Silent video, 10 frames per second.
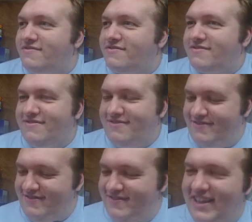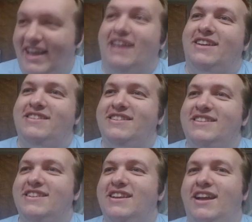Yeah.
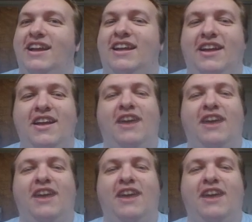7-Up is better.